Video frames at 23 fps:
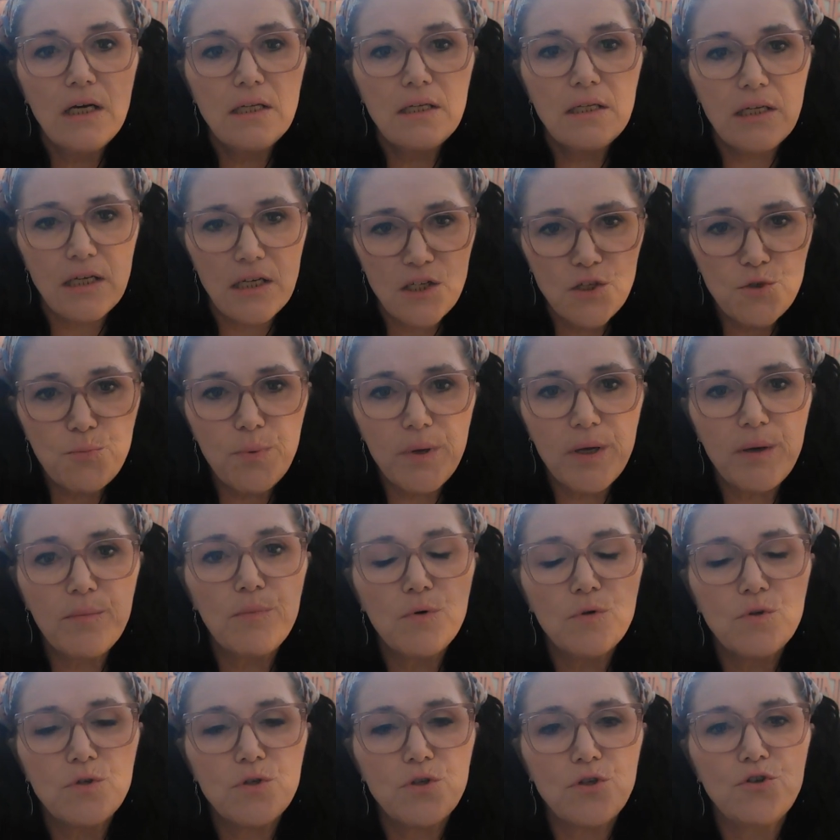teach
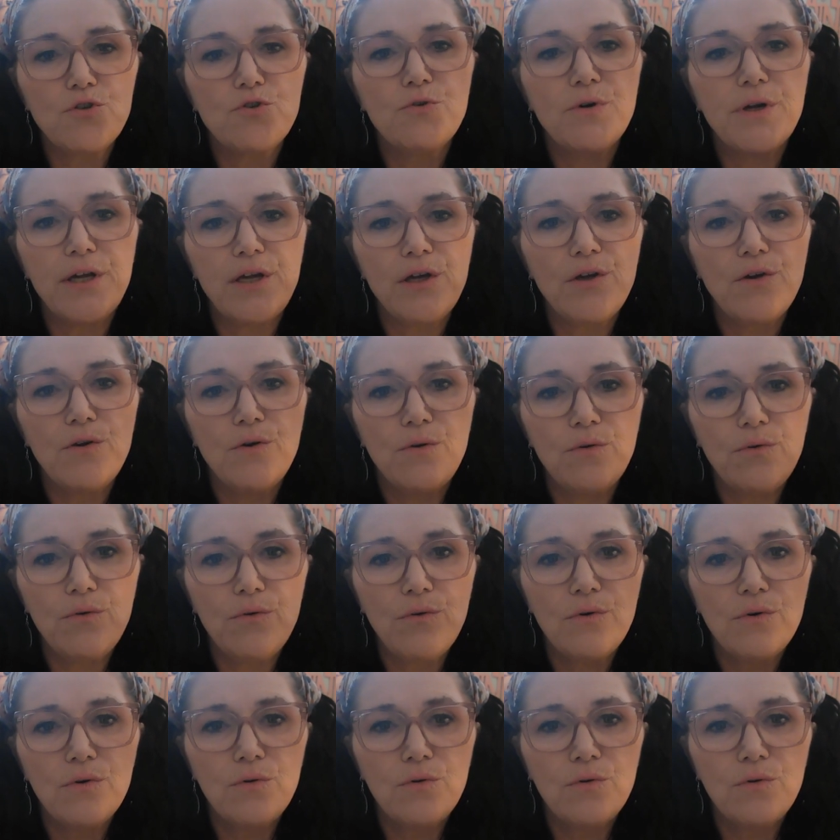people to treat you